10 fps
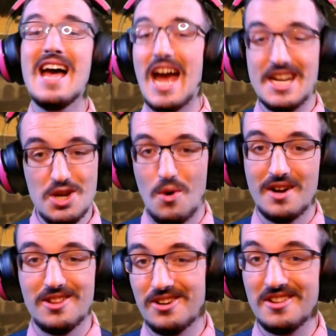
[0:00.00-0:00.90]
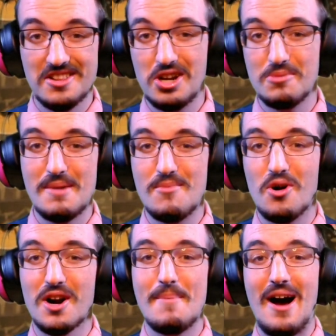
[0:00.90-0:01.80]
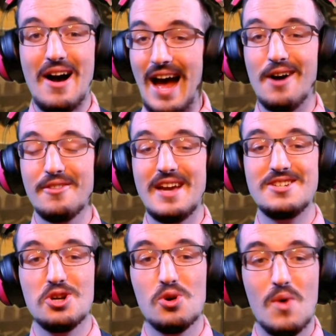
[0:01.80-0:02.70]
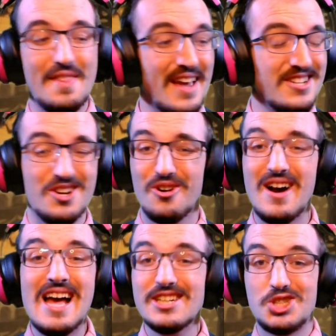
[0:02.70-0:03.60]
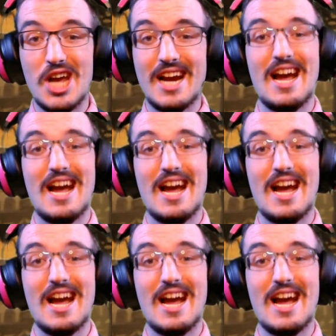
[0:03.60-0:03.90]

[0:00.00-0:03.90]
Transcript: and you want to learn a little bit more about how they do what they do, check